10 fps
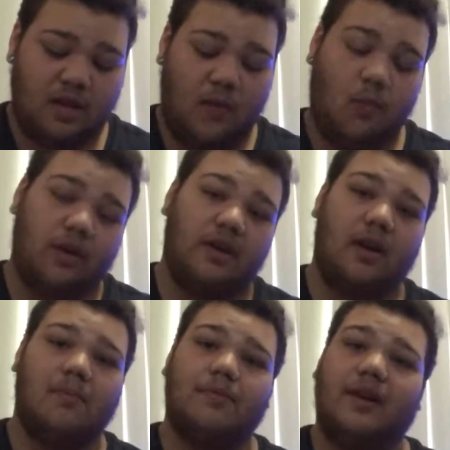I'm working
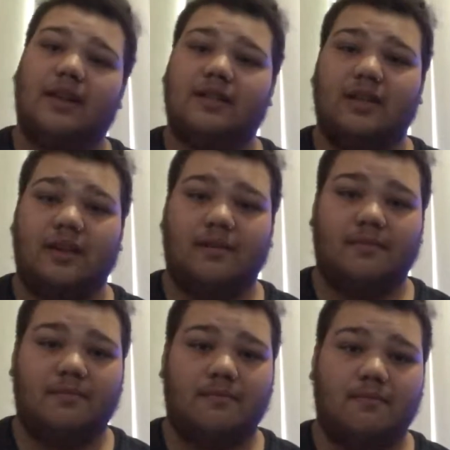on a plan to
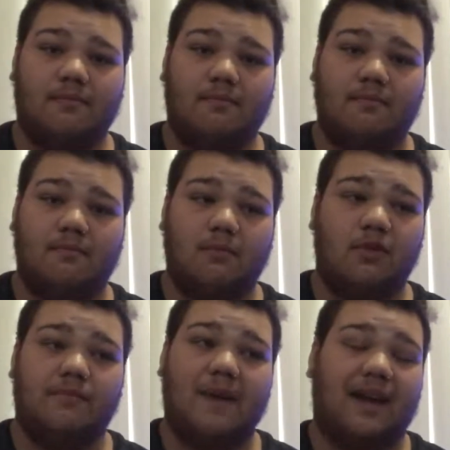
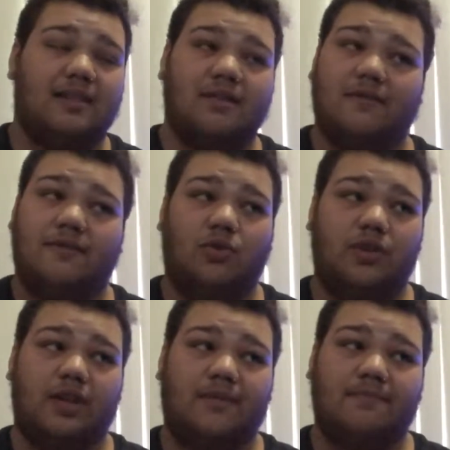move back to
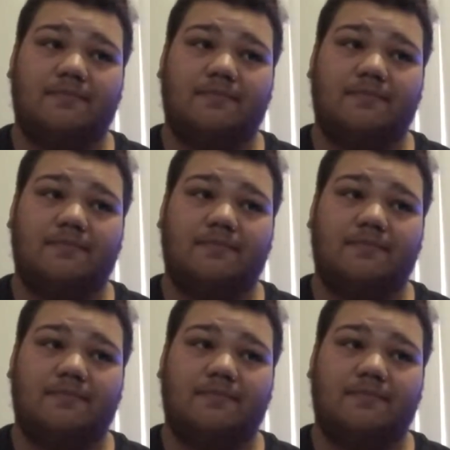Florida.